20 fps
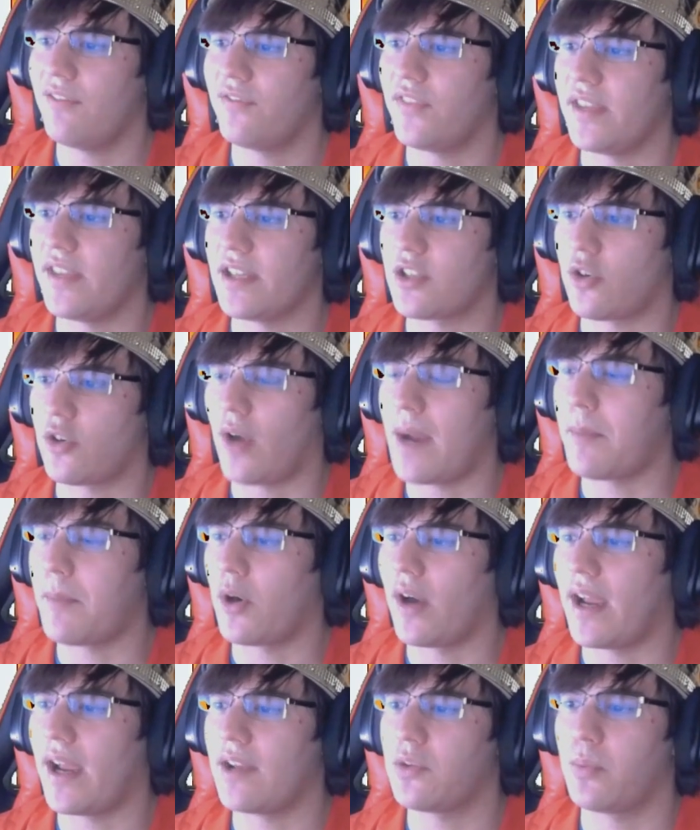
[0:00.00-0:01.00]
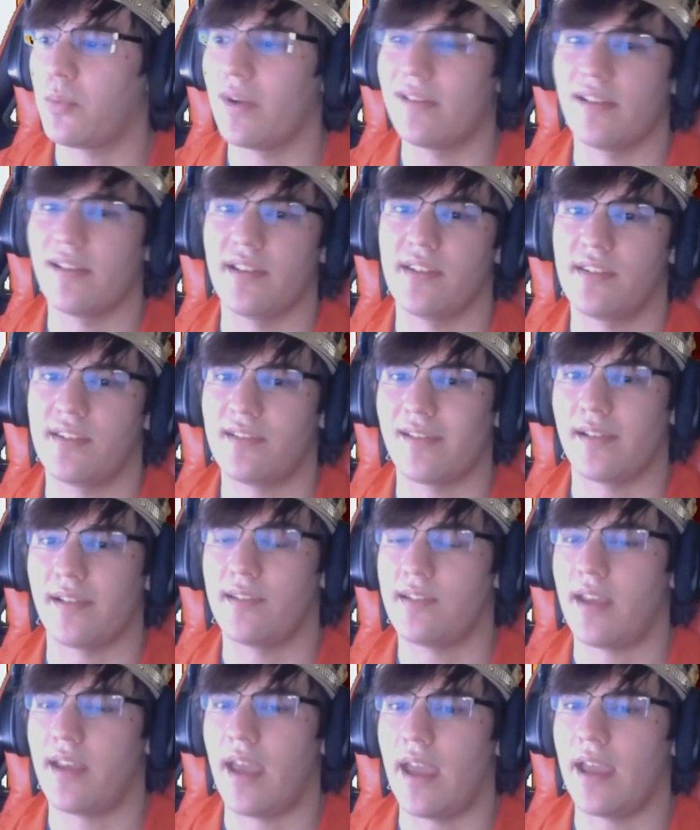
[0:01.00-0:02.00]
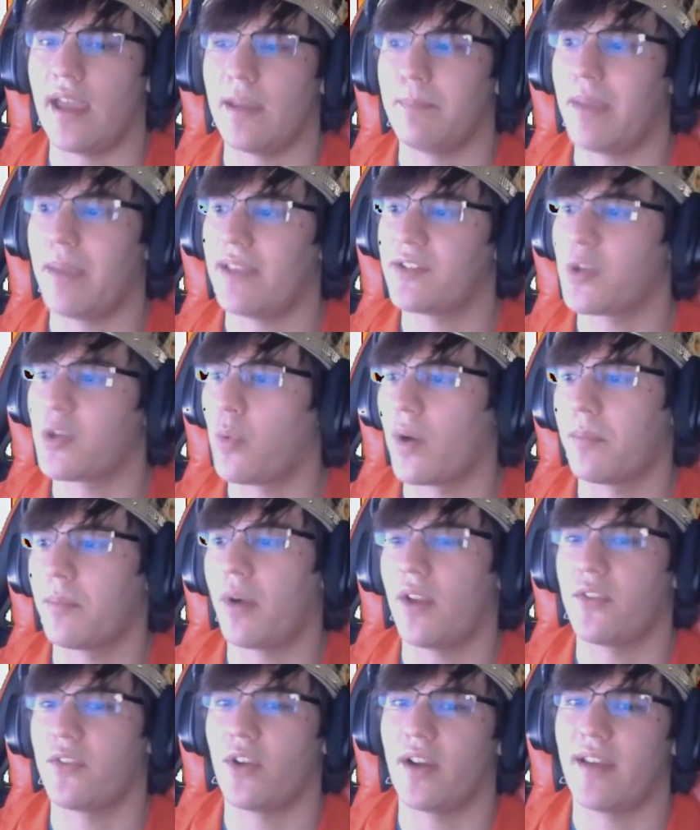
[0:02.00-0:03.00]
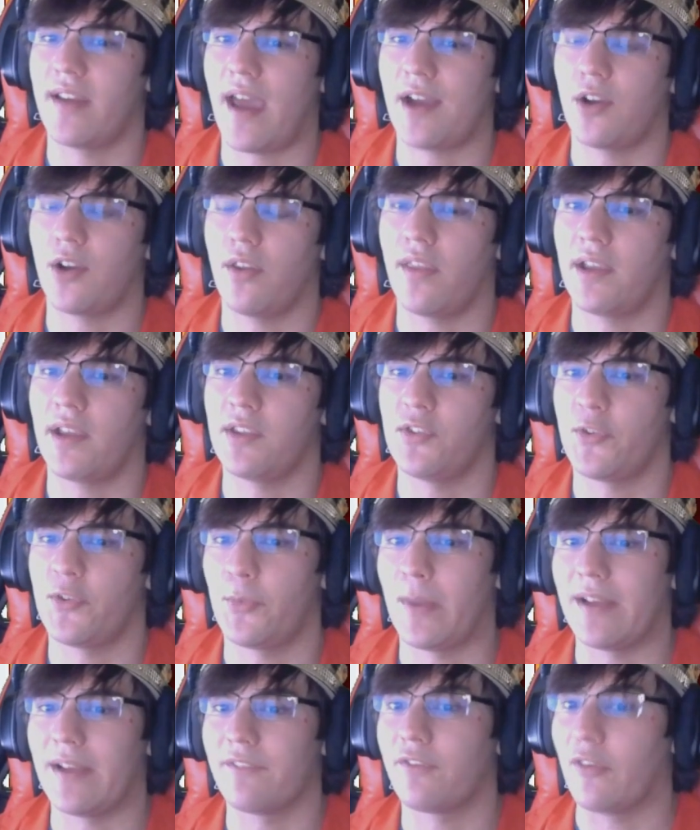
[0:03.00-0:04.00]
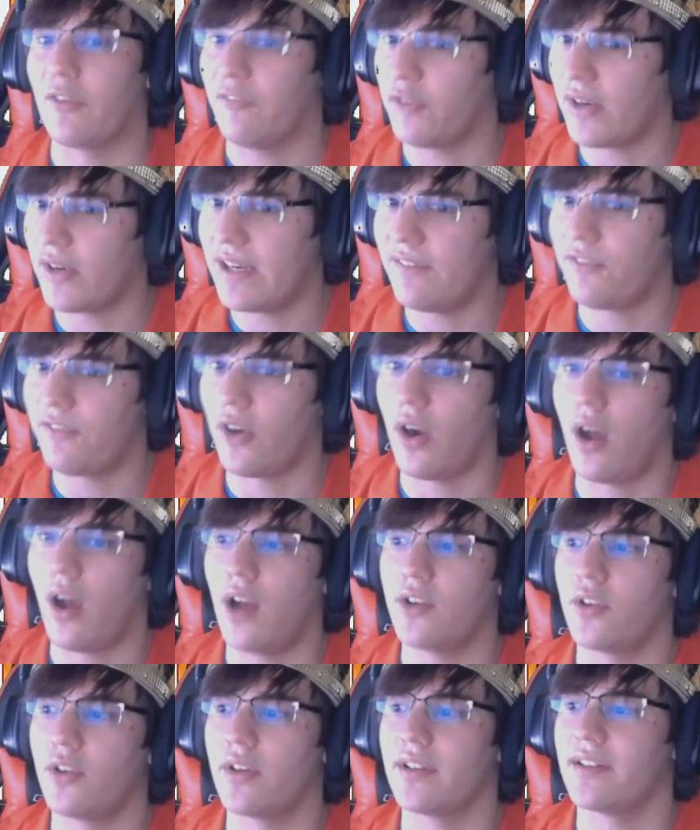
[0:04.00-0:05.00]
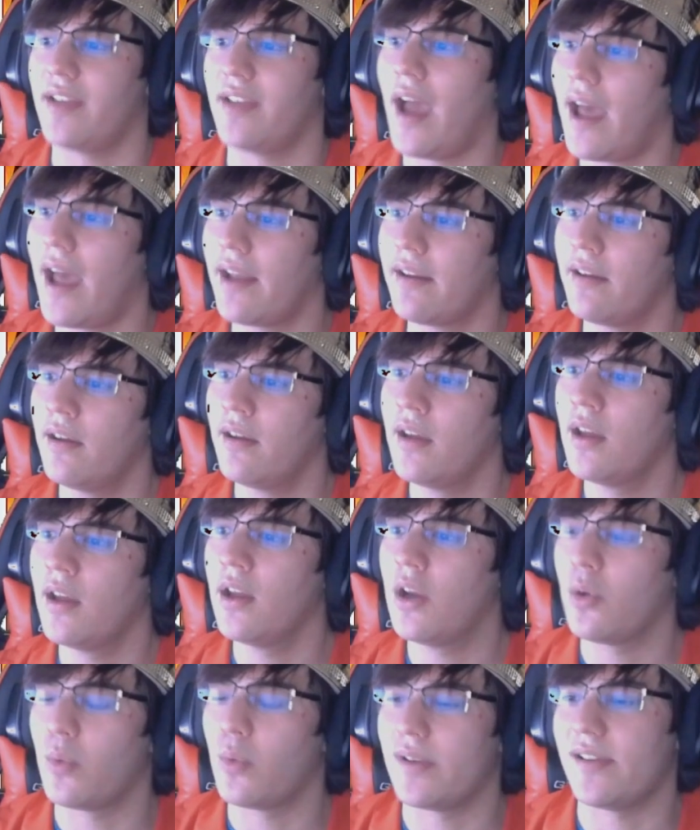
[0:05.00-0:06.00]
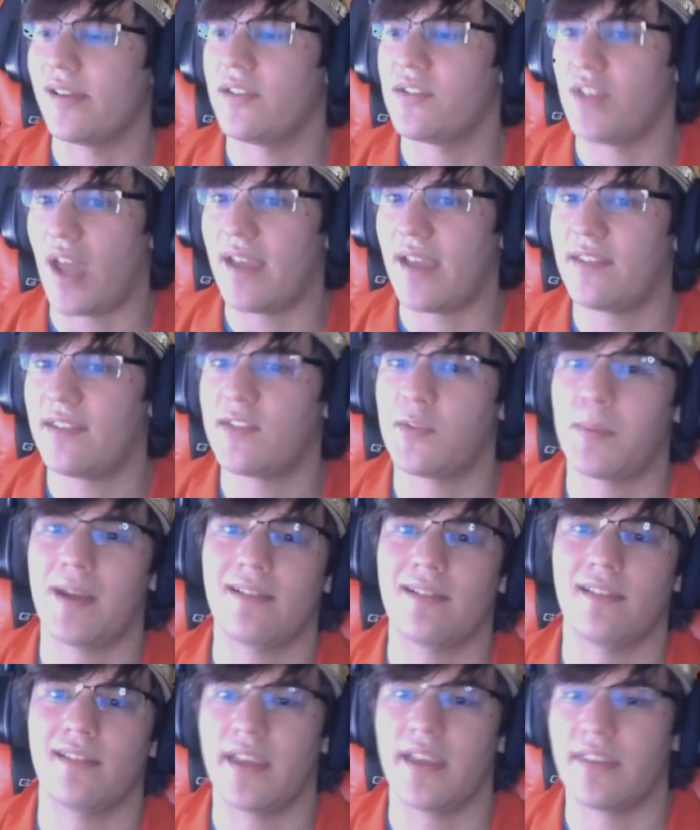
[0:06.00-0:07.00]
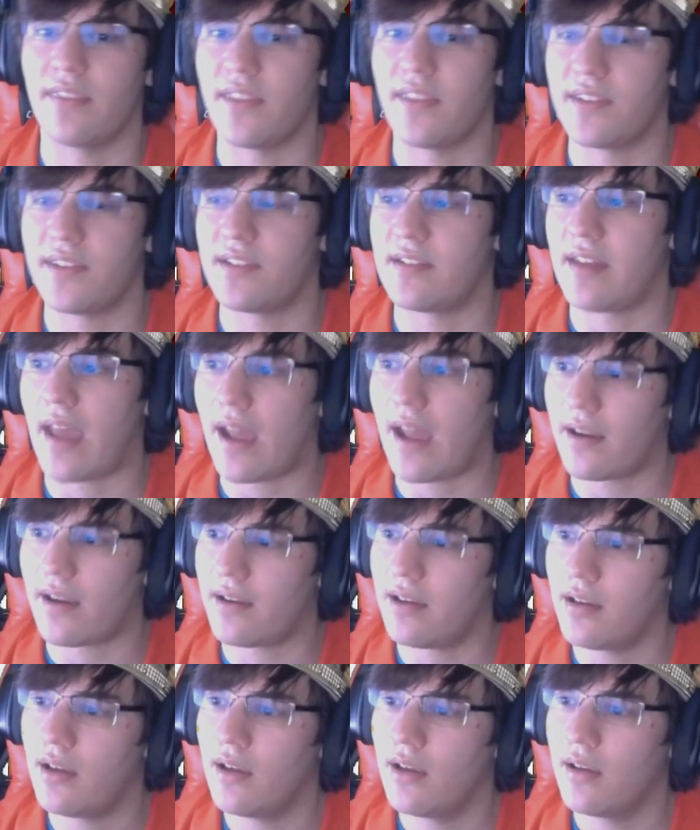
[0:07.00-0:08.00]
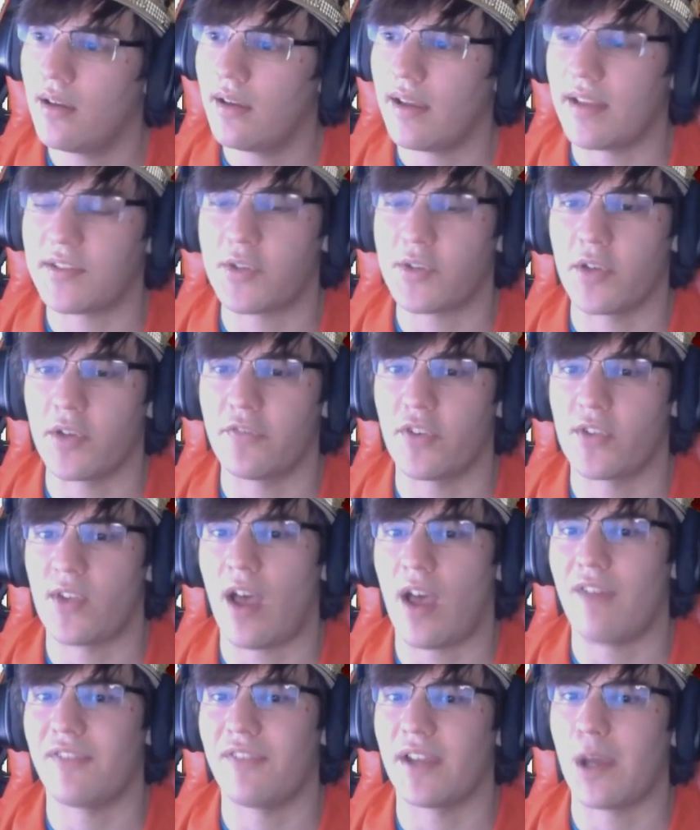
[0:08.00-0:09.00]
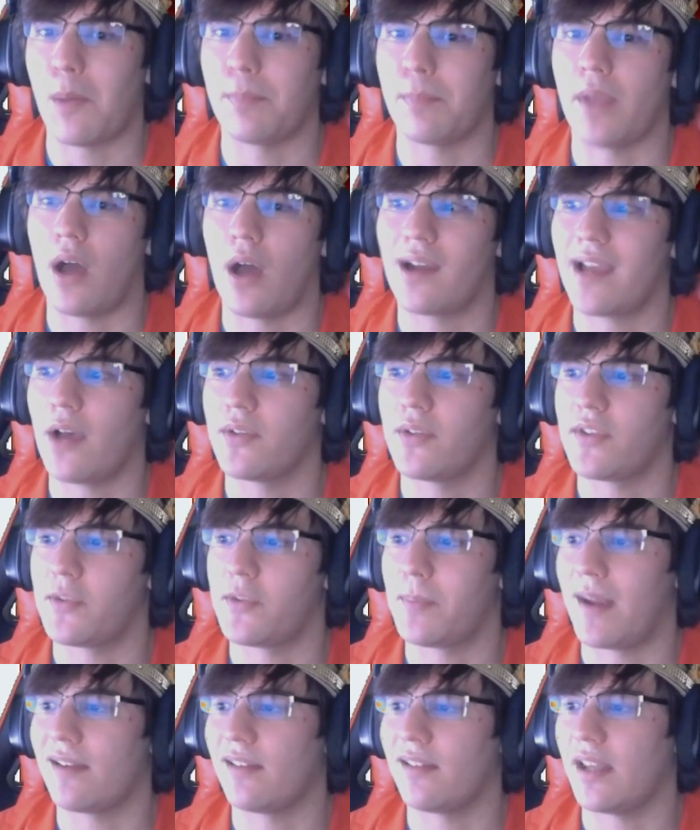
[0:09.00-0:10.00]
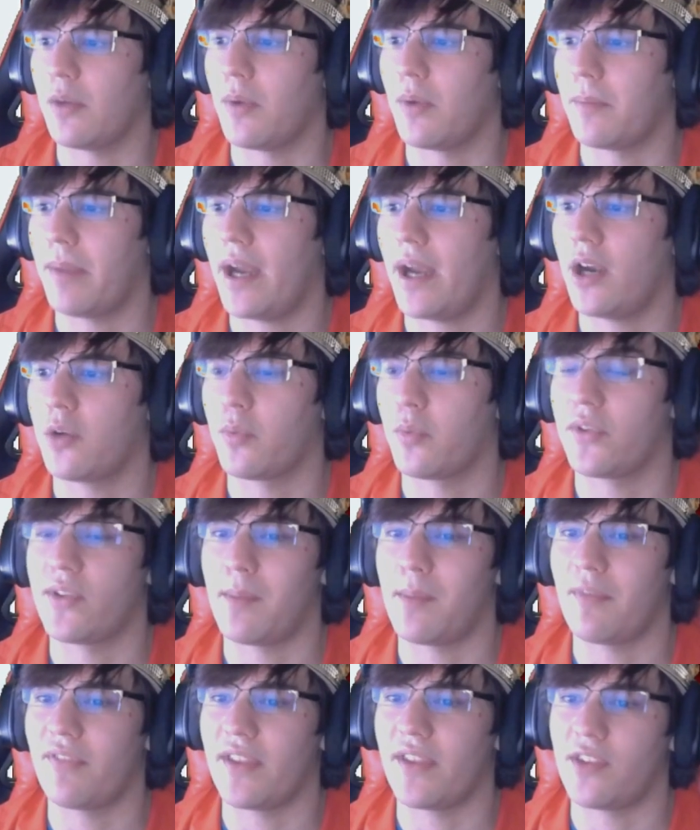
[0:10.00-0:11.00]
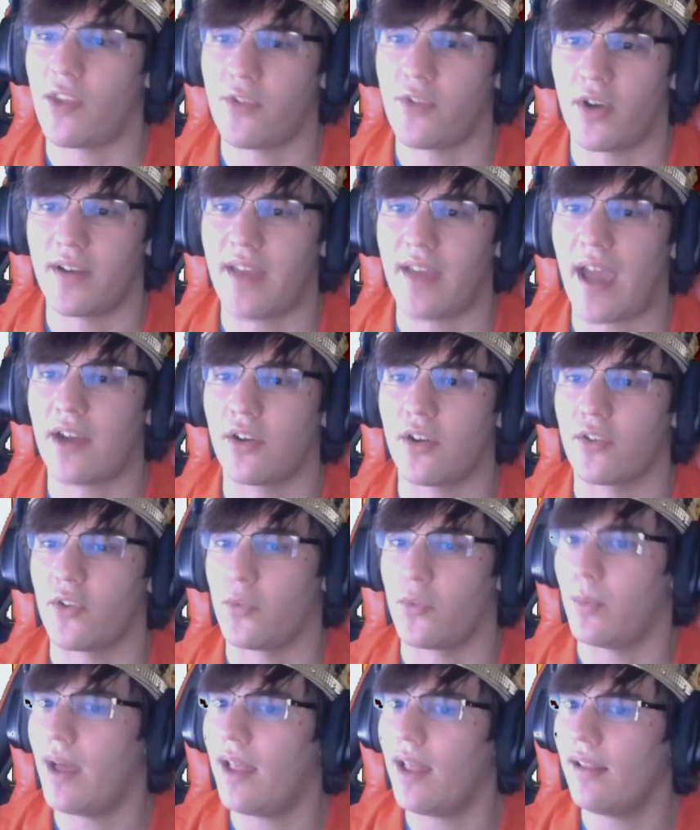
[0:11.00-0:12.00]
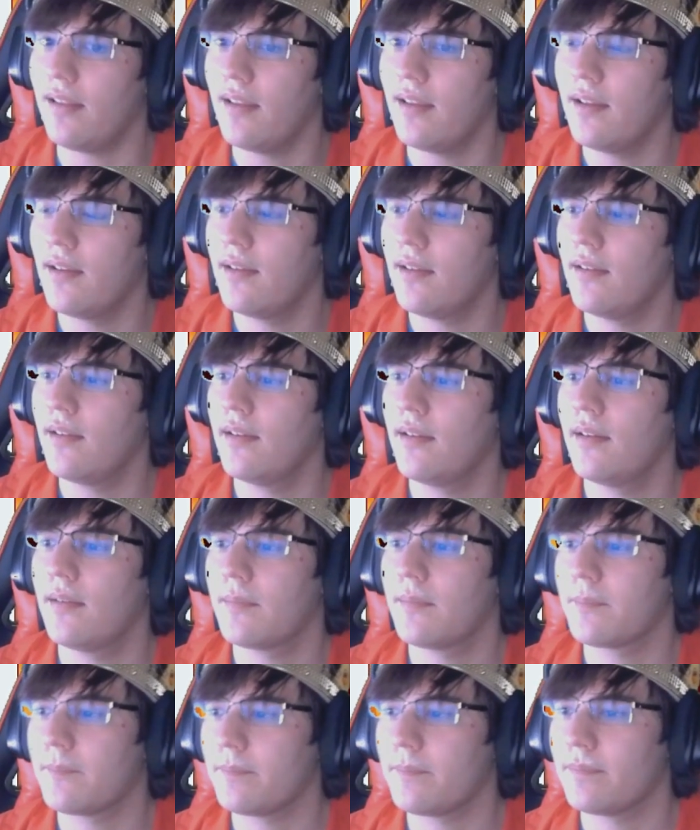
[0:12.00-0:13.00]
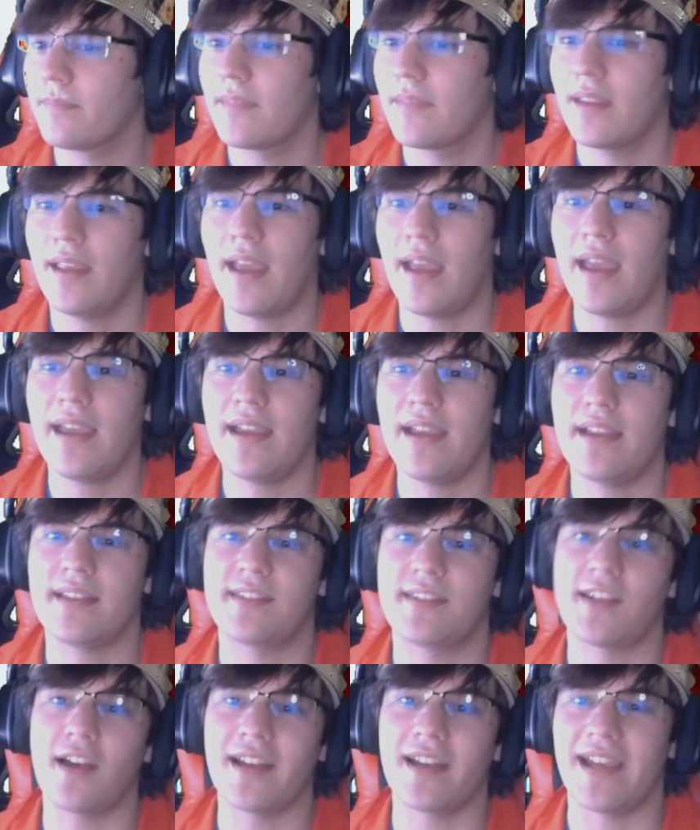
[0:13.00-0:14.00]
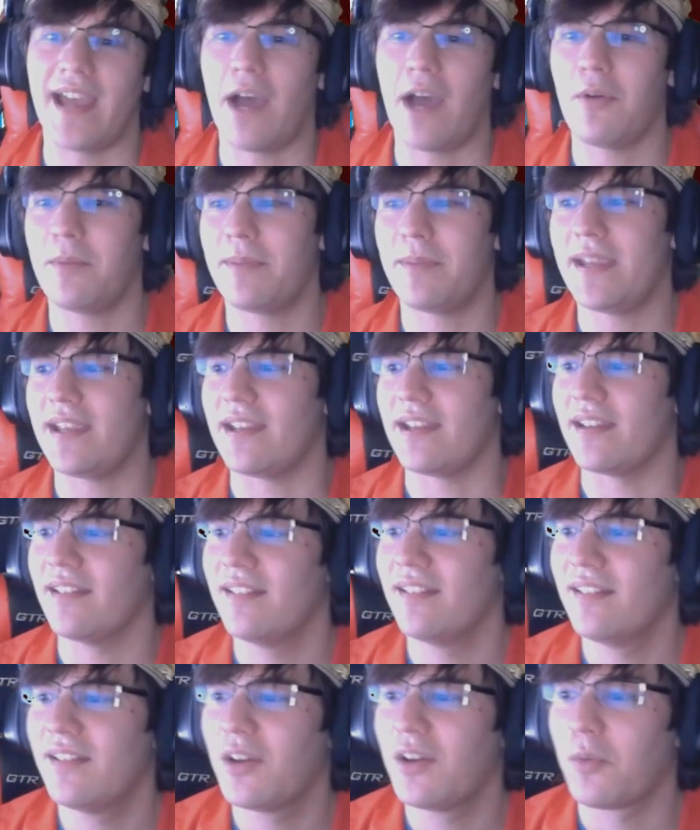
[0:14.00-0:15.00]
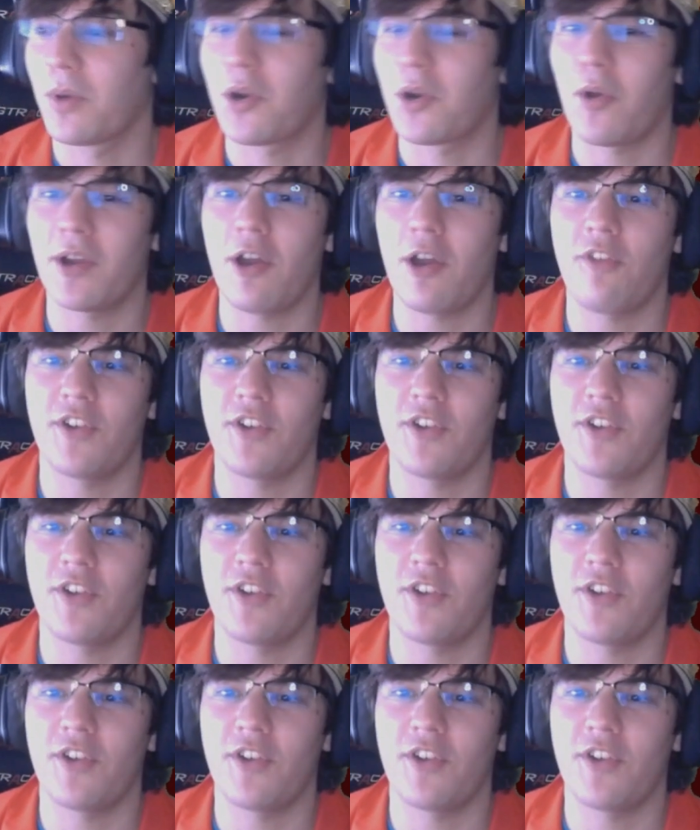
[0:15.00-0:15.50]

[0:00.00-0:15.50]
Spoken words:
the Cramorant, which is just a basic one-pricer attacker that can swing for free for 110, which is nice, especially in this deck. It's good for softening up knockouts, especially when paired with some of these other attackers as well. Hey, Sonny, how it be? We're going over